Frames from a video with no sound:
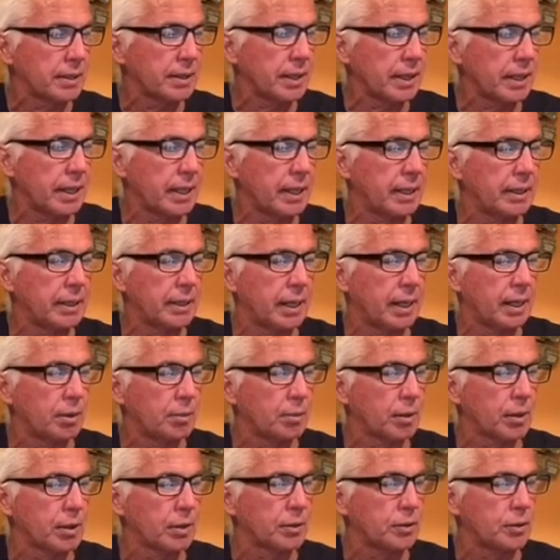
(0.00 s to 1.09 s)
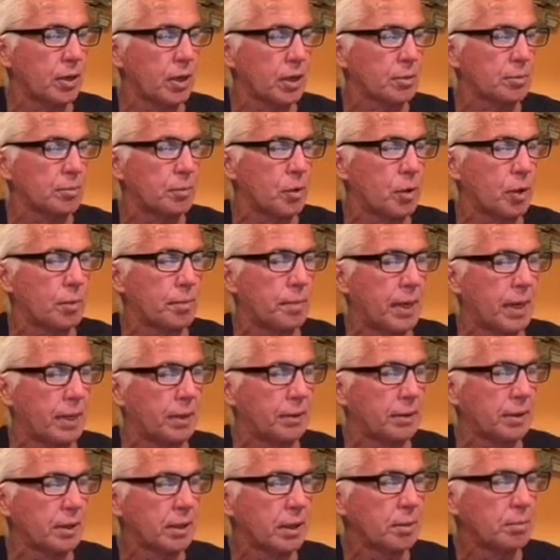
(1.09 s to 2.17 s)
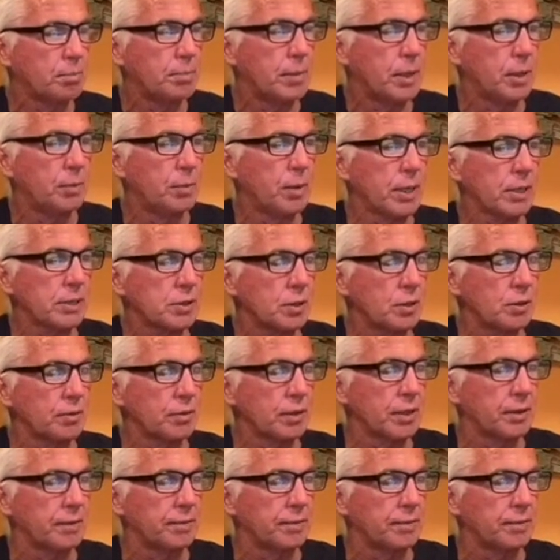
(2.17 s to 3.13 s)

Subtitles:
And we're going to talk more about Midwest Overland